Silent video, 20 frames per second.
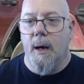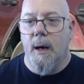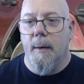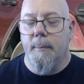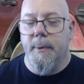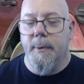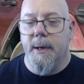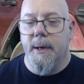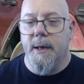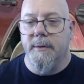
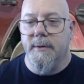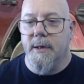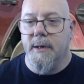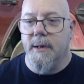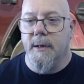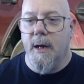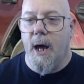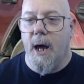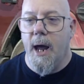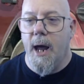Because in
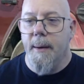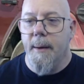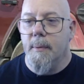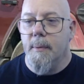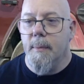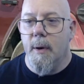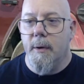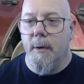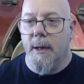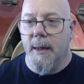hybrid
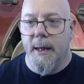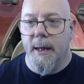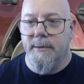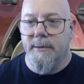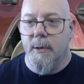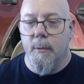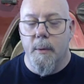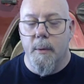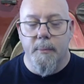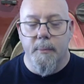mode at less than
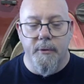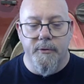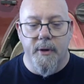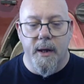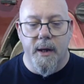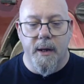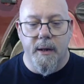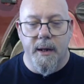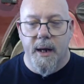1%,